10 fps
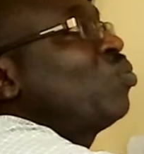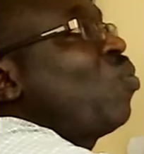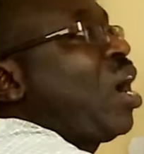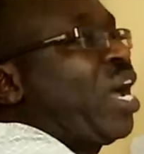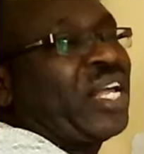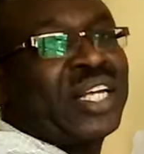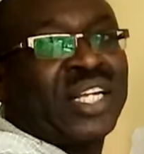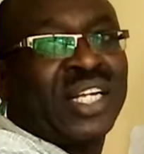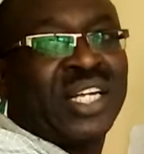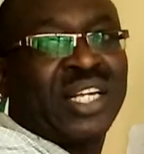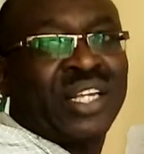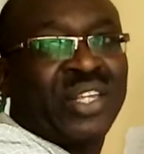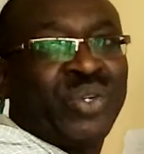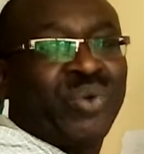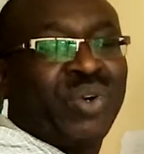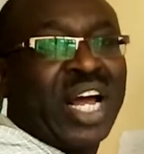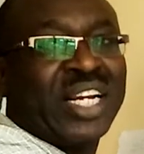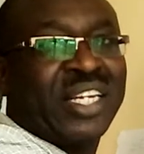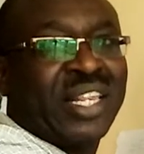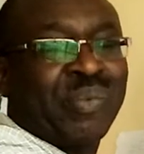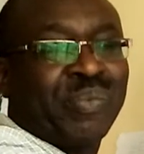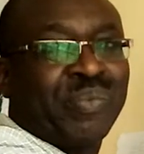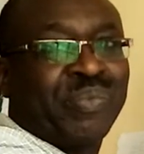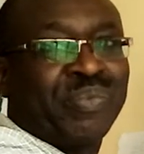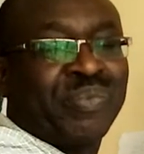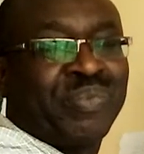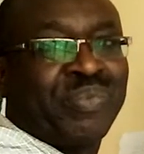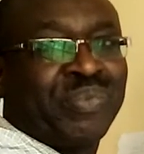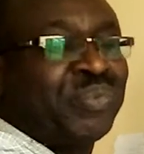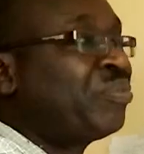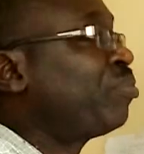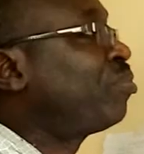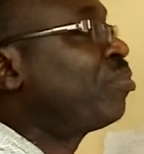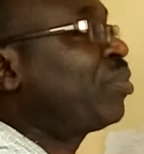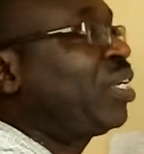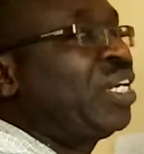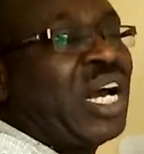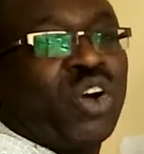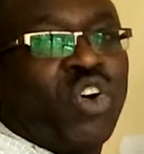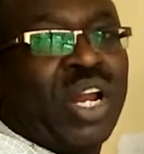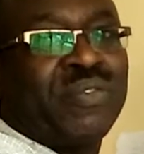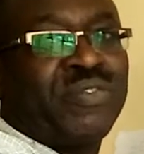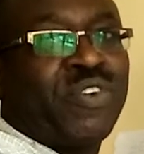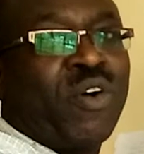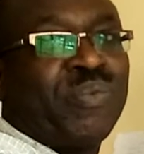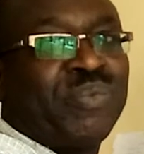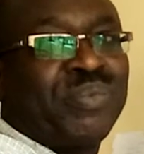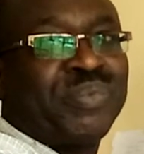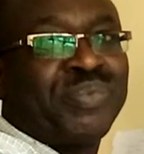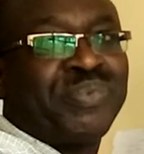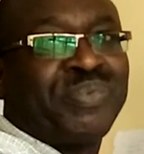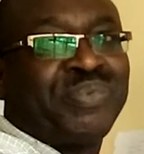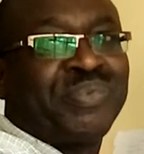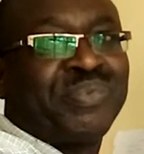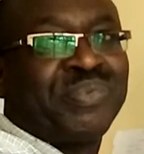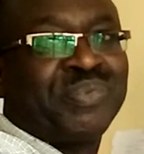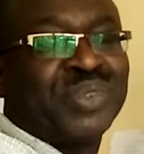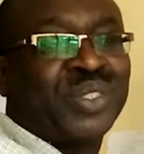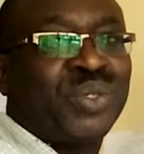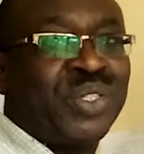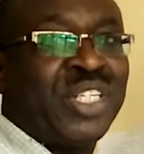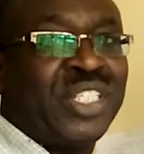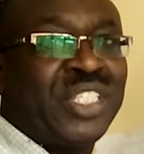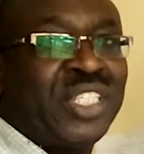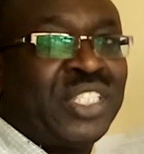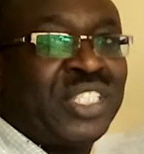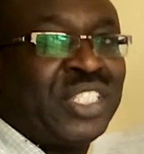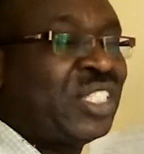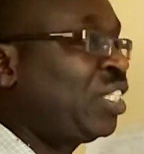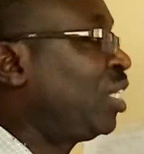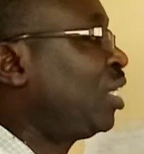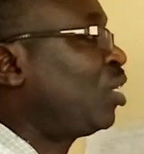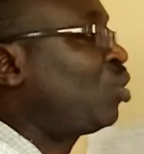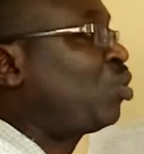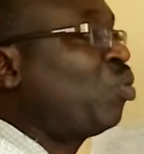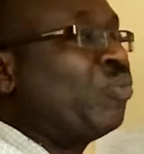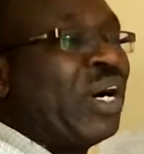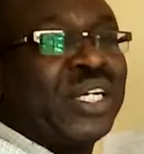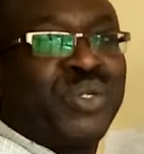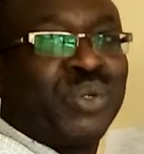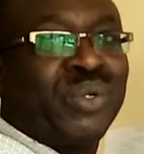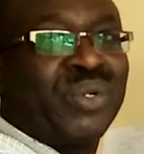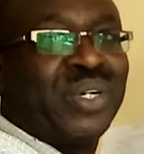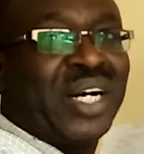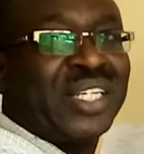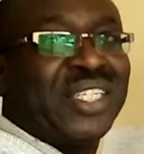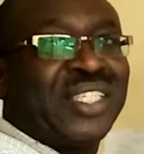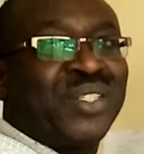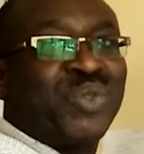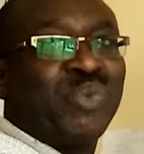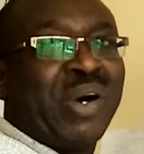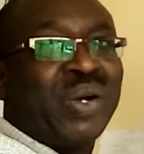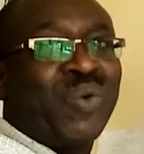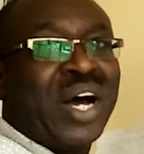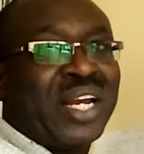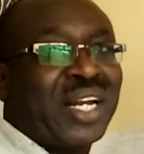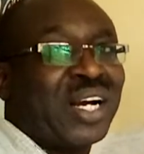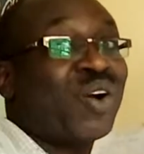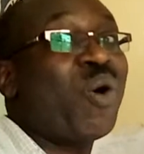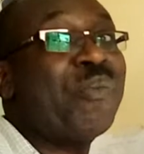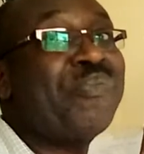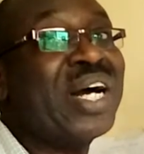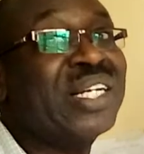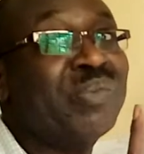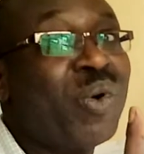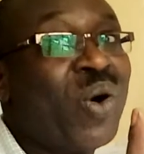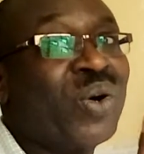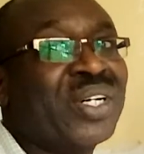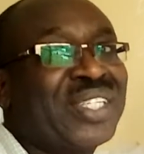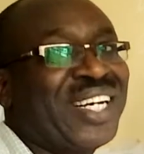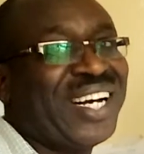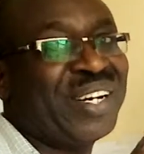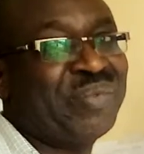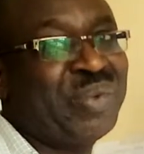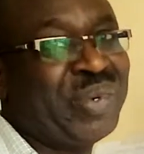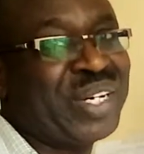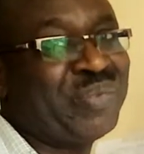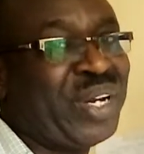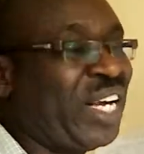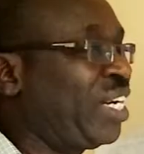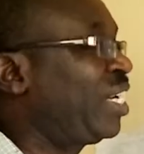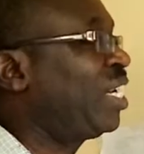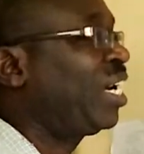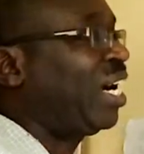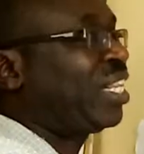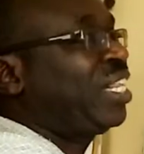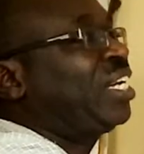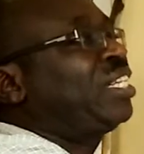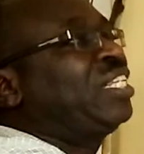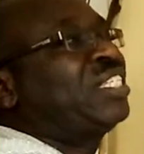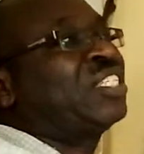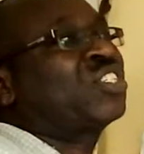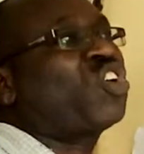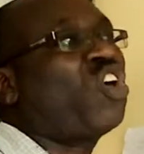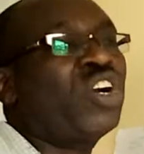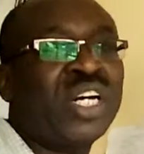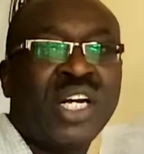y. You write them in a column form. So this is 2 by 2 and this is 2 by 1. Compatible. They can be multiplied. And then this is called